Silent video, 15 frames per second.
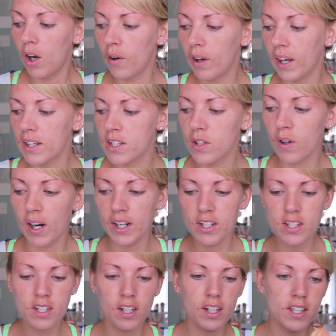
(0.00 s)
Okay, so I
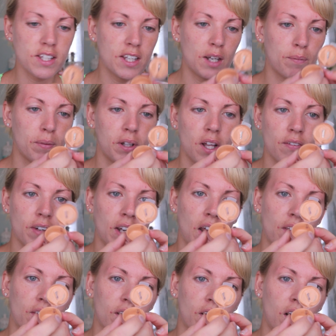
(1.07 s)
just got a sample of it
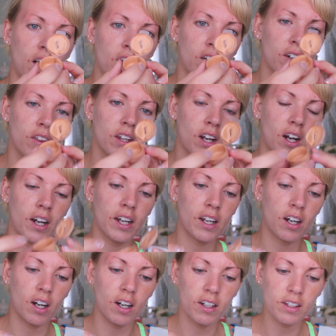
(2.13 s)
and the color that I
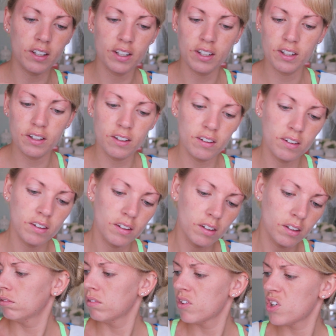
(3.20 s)
got is
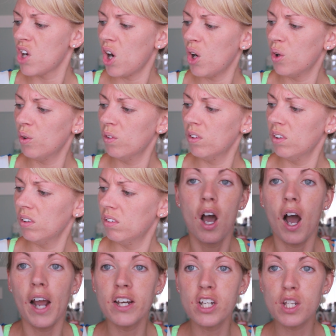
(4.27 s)
tone.
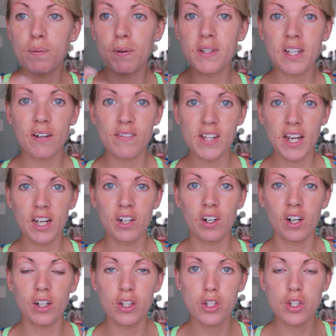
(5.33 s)
I just put self tanner
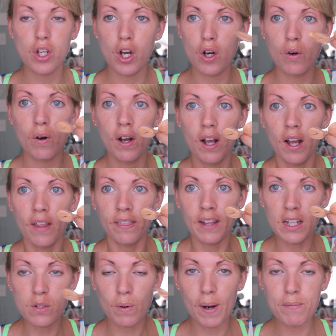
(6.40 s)
on so
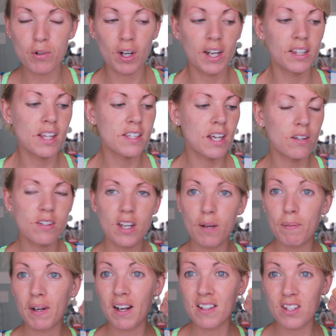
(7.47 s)
that's why I'm trying this out
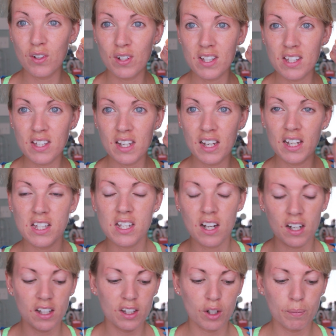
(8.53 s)
today because you can see it's
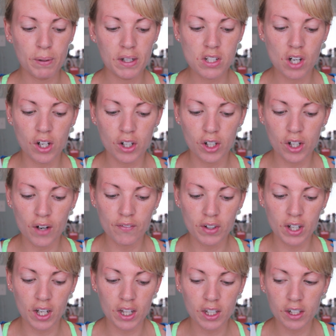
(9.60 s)
got a little bit darker of a
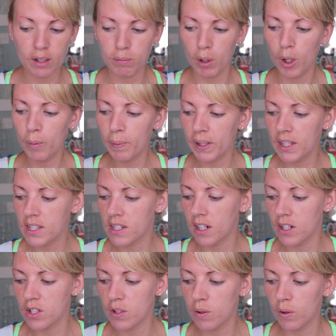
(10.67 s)
color. I'm hoping it's
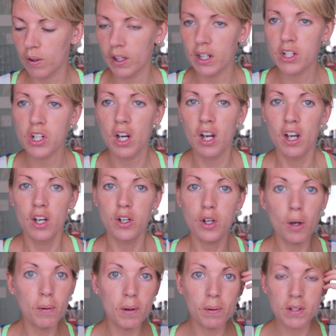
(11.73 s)
not too orange.
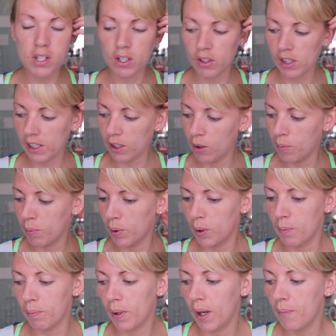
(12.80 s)
Nobody wants to look like an Oompa
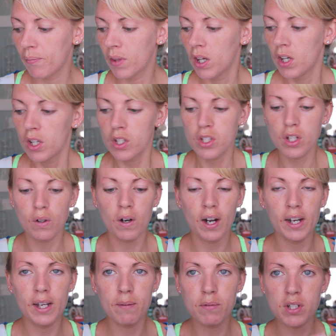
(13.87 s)
Loompa. So
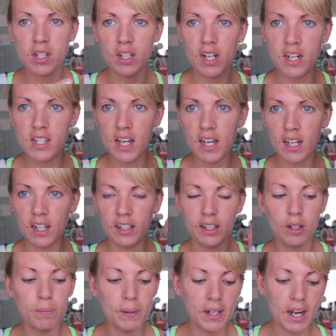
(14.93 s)
I am just going to take a
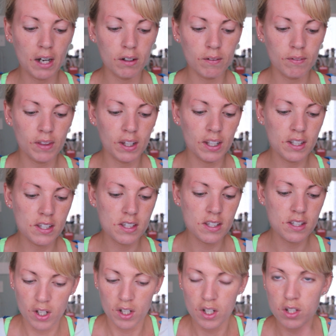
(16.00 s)
little bit out of
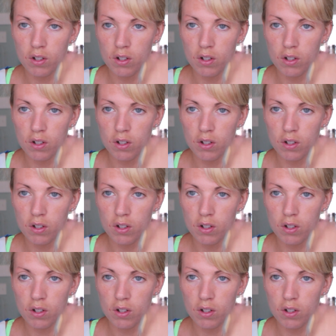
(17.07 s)
this.